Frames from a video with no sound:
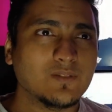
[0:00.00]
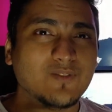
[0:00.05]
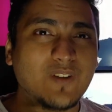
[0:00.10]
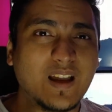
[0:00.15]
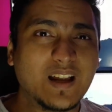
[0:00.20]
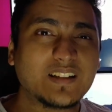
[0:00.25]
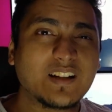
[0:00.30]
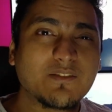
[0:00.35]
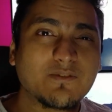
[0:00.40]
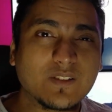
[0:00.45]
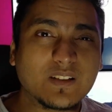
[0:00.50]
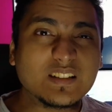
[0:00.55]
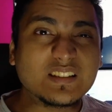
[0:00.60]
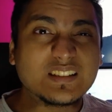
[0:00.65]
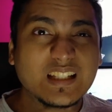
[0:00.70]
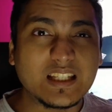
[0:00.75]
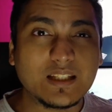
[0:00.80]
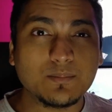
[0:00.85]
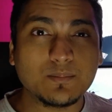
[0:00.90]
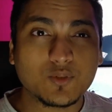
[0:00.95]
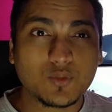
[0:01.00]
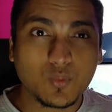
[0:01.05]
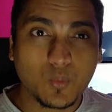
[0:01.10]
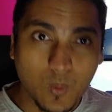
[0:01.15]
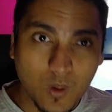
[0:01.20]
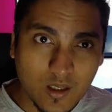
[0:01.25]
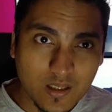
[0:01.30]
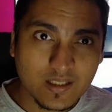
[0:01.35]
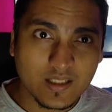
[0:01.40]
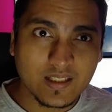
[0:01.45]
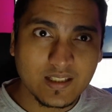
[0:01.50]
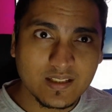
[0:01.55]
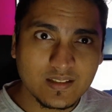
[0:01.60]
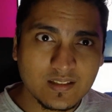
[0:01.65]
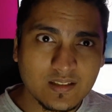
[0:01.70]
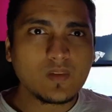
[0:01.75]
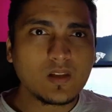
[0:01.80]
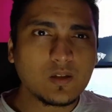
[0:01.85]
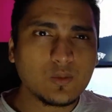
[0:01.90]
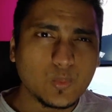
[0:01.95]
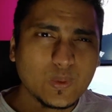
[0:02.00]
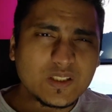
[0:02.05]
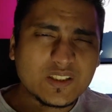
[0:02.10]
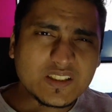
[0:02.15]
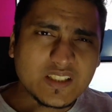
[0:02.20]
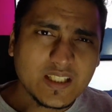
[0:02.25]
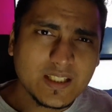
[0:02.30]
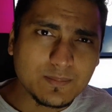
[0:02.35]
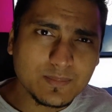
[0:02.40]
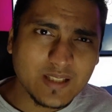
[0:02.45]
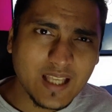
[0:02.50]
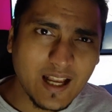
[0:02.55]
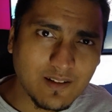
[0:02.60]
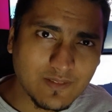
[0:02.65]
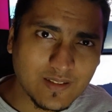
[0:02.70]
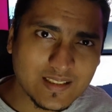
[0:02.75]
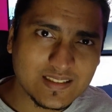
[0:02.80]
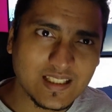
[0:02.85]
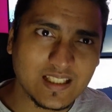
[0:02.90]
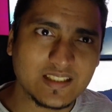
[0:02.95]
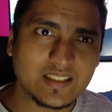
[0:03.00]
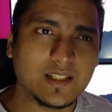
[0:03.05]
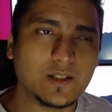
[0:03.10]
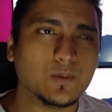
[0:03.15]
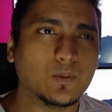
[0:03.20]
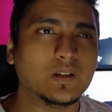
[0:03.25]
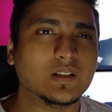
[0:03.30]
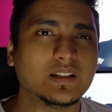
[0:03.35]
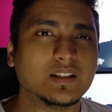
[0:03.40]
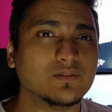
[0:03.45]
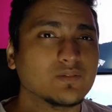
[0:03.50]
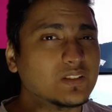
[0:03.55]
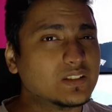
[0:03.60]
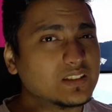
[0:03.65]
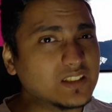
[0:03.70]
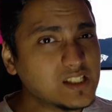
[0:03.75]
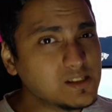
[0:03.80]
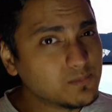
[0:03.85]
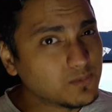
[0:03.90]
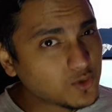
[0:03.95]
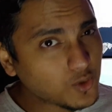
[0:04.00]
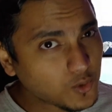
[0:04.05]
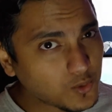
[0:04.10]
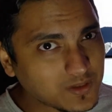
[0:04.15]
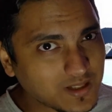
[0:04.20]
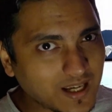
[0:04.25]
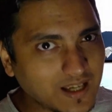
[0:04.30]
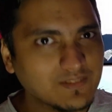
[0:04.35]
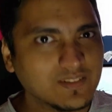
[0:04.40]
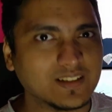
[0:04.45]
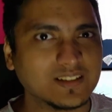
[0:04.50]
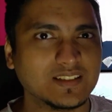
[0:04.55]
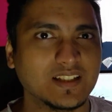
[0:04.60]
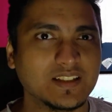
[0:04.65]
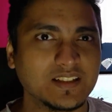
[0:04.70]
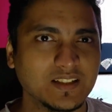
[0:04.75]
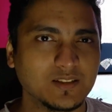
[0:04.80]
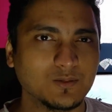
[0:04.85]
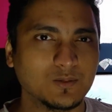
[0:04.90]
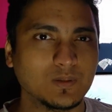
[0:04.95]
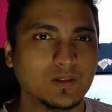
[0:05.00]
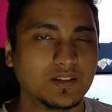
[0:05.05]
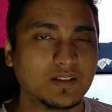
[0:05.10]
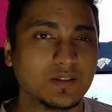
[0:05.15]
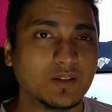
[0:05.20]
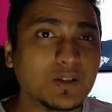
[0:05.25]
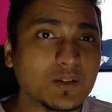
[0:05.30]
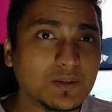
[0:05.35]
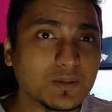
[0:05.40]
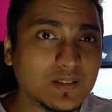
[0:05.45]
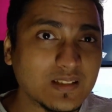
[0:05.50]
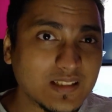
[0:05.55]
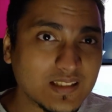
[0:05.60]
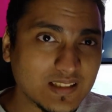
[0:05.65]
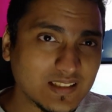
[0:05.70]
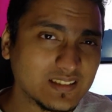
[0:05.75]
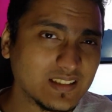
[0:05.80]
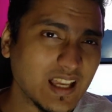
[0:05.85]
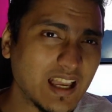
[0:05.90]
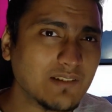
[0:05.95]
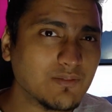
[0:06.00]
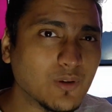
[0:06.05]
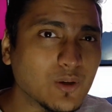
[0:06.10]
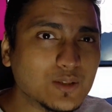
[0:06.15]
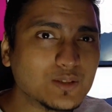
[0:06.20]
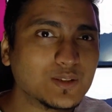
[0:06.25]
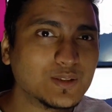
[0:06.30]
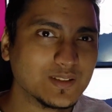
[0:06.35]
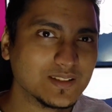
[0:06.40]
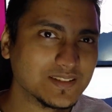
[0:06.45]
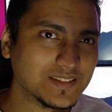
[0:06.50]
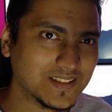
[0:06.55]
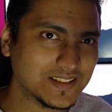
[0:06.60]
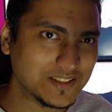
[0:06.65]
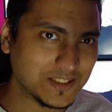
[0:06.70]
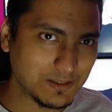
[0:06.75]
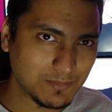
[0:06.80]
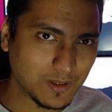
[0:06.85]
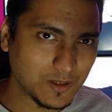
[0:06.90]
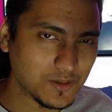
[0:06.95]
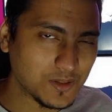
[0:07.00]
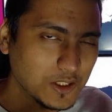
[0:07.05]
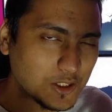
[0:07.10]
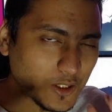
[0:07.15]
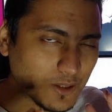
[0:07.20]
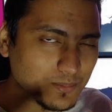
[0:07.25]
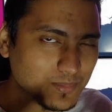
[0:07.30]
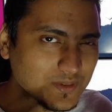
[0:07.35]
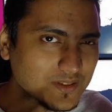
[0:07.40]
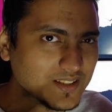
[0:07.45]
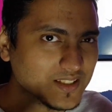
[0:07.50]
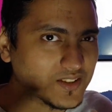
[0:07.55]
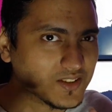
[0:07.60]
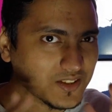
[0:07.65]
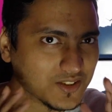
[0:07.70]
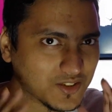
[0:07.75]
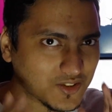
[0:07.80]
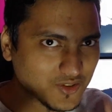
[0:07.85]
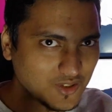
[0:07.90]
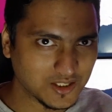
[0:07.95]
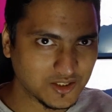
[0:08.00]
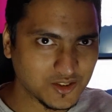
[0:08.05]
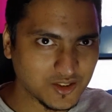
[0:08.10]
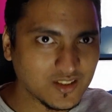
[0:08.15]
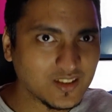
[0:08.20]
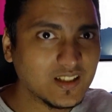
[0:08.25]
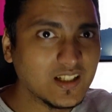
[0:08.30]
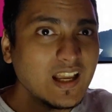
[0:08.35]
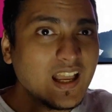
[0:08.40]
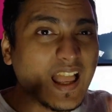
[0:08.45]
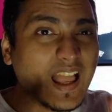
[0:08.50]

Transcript: where different teams work in, which teams have exciting work and which teams don't have exciting work. Not only this, I have also discussed about the compensation structure